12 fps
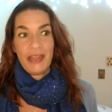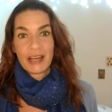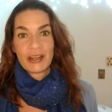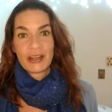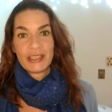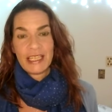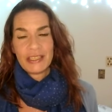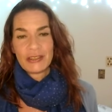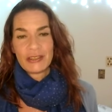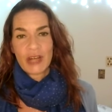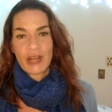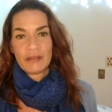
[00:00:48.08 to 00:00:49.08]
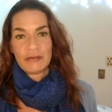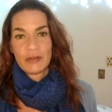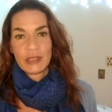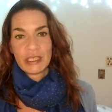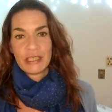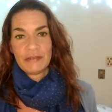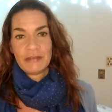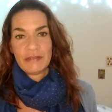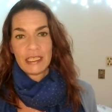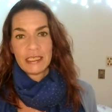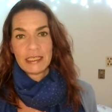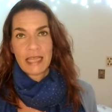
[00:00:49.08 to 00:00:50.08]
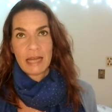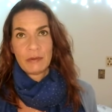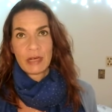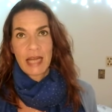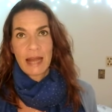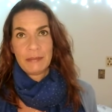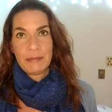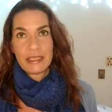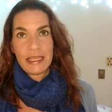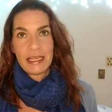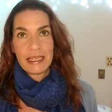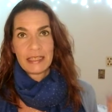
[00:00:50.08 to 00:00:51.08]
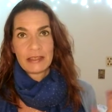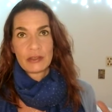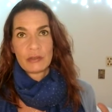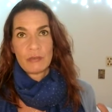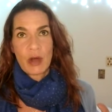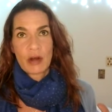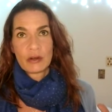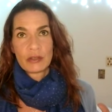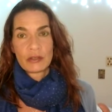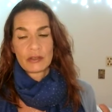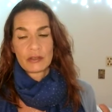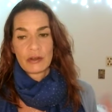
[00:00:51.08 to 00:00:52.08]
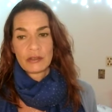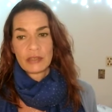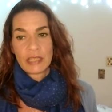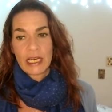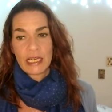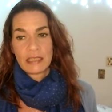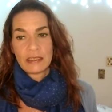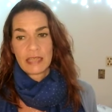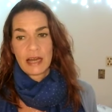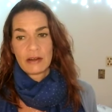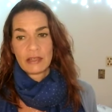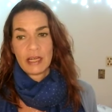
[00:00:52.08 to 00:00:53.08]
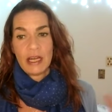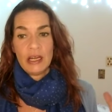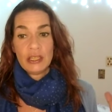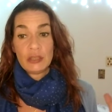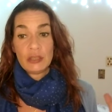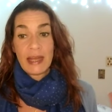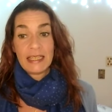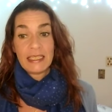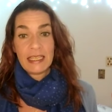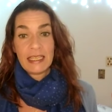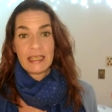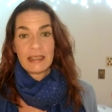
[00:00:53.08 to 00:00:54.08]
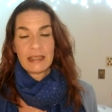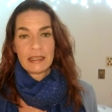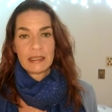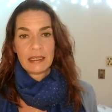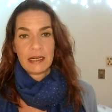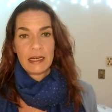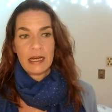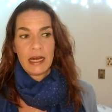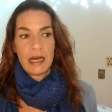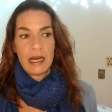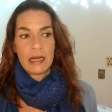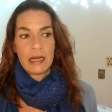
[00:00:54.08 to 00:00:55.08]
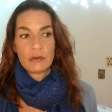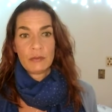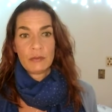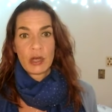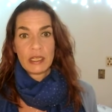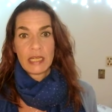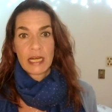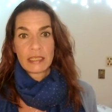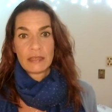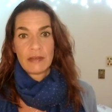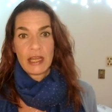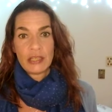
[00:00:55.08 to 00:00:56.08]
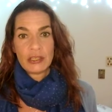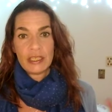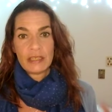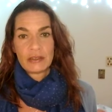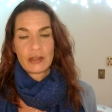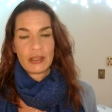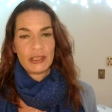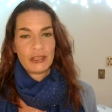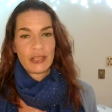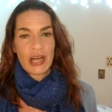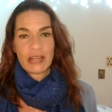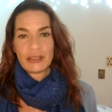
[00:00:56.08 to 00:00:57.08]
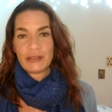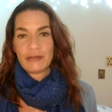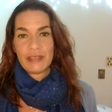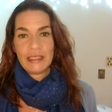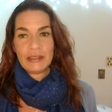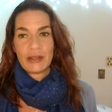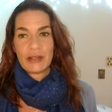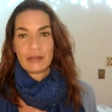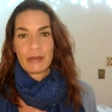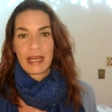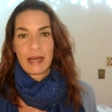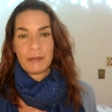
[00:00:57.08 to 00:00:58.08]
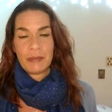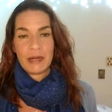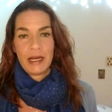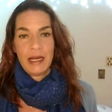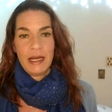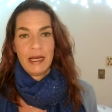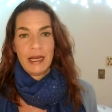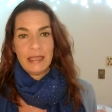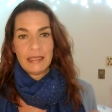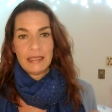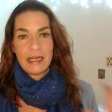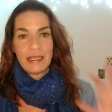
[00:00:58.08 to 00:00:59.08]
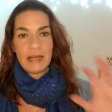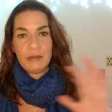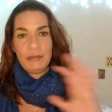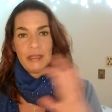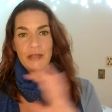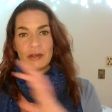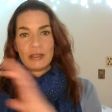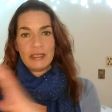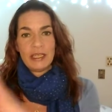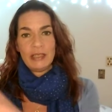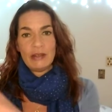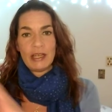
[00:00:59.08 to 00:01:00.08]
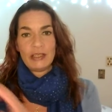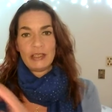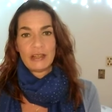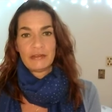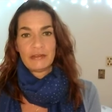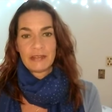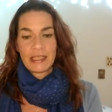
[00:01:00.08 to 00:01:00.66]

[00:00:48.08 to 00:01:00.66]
that continues to unfold in the field. And what I'm seeing is tomorrow's or today's now 20th uh, group and activation is going to charge the field all the way up. And then there will be a continuation of